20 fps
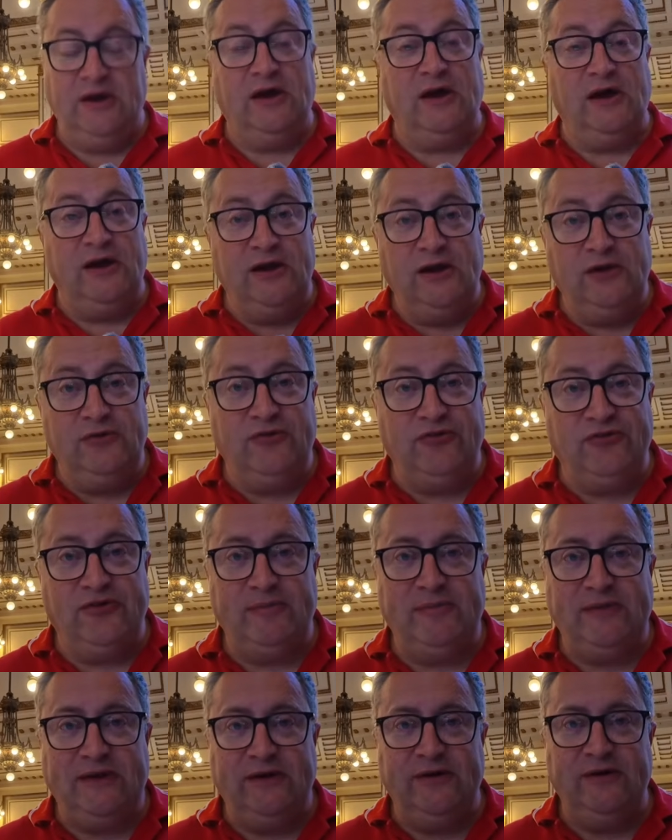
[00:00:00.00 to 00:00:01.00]
I notice
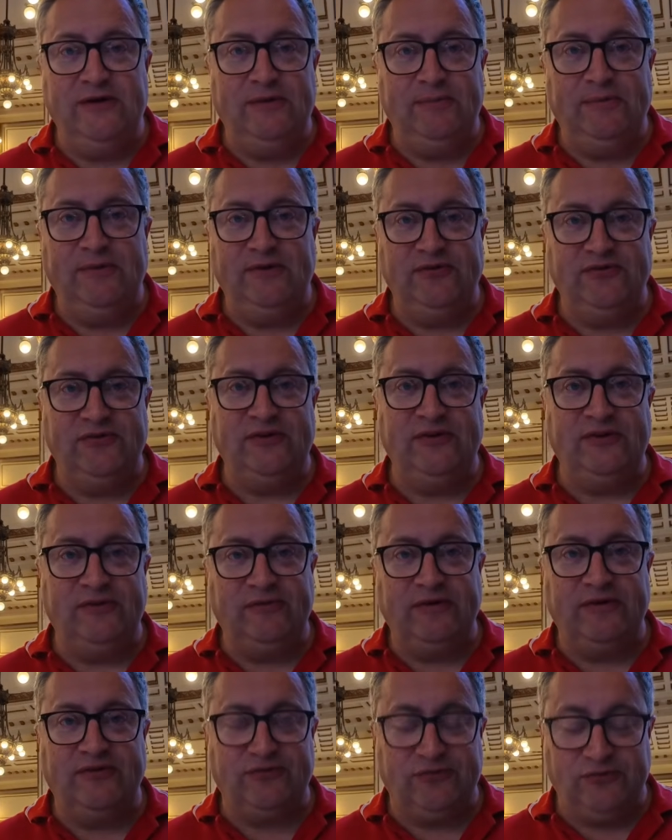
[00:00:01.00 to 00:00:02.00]
I'm the only person in the
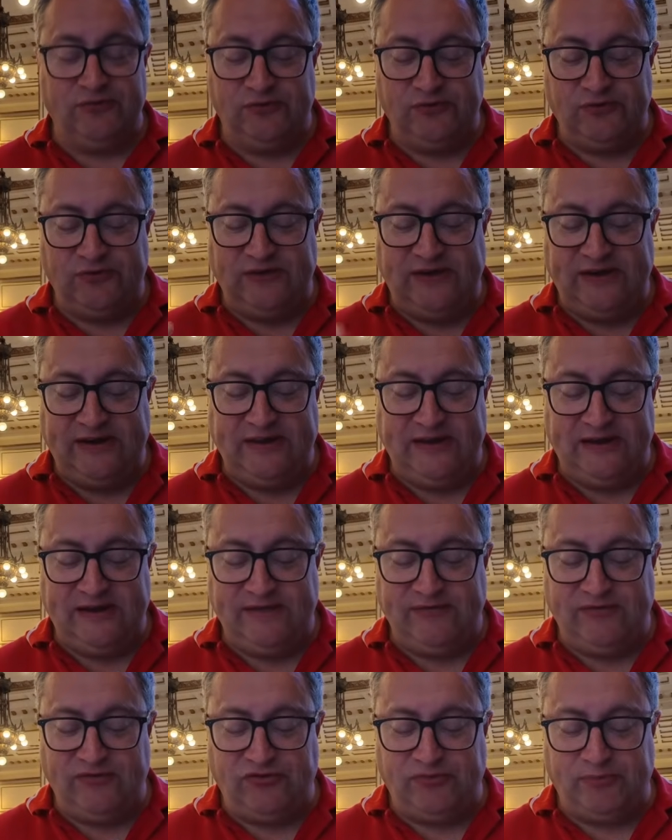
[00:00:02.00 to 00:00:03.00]
restaurant to have taken any
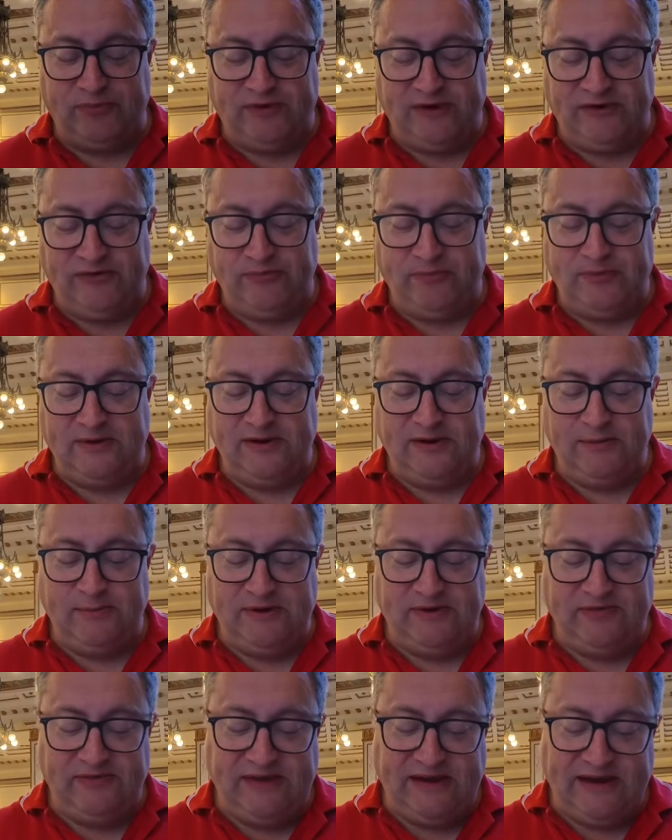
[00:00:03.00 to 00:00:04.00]
of the spreads, but a little
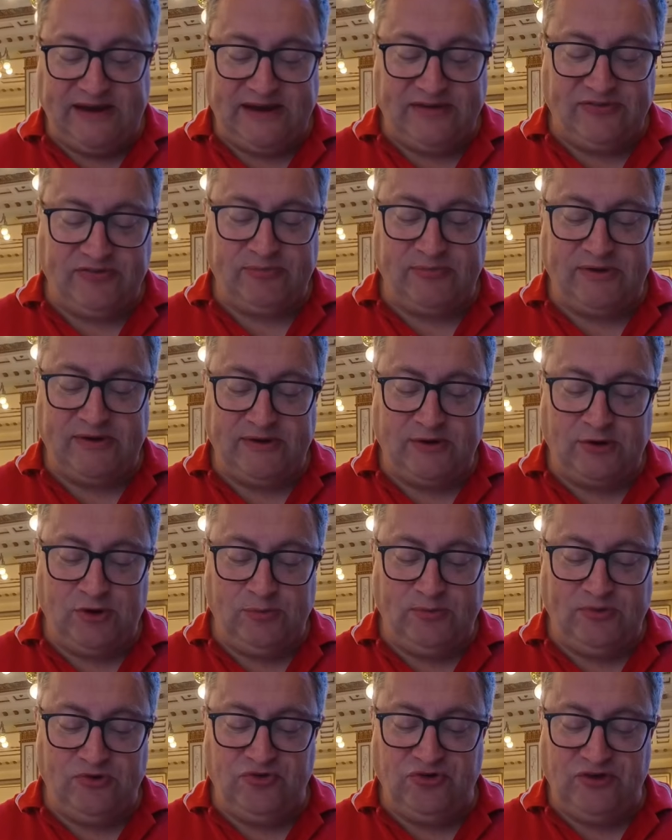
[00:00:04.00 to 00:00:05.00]
bit of the egg spread,
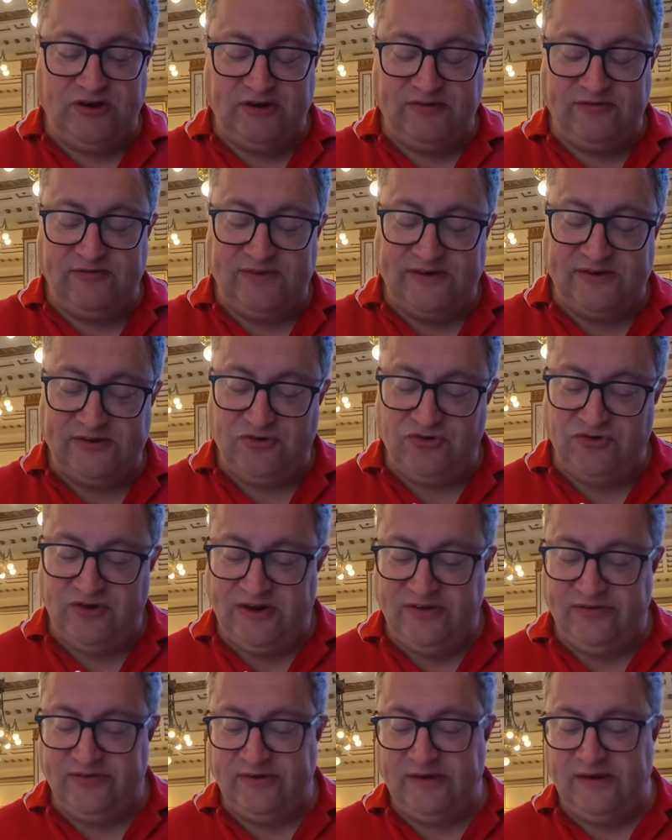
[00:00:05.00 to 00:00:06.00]
aubergine and feta
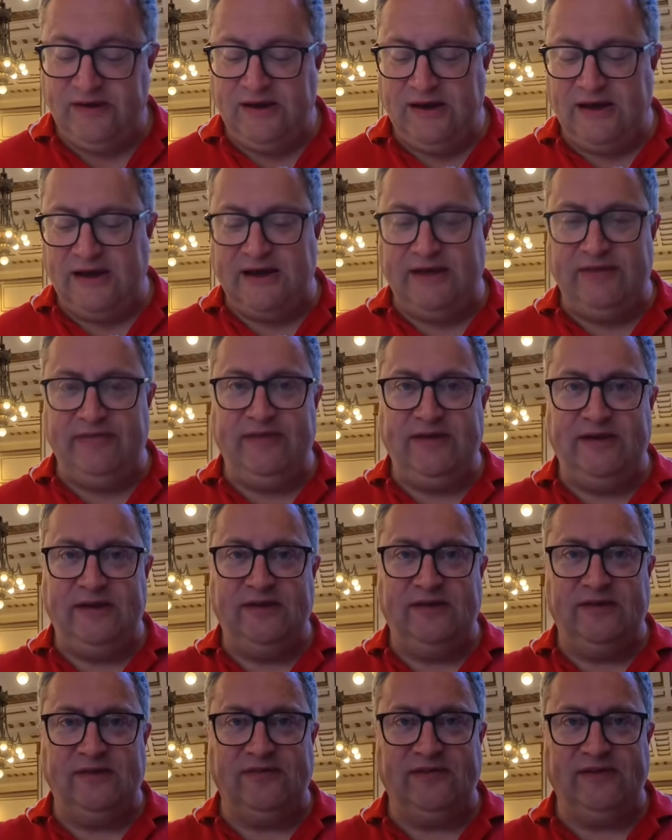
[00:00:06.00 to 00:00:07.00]
cheese, and
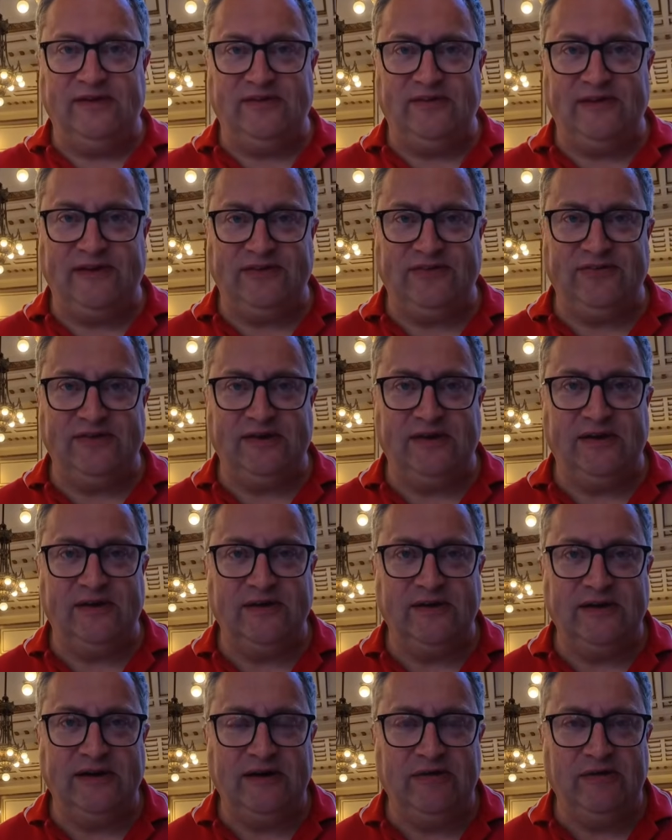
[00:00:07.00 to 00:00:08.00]
then the fantastic
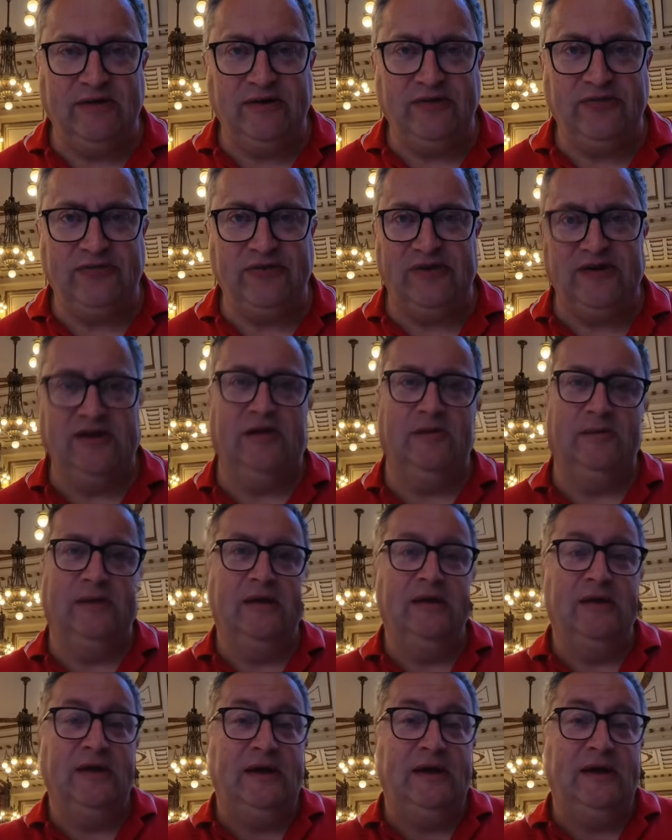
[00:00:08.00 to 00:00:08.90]
Hungarian salami.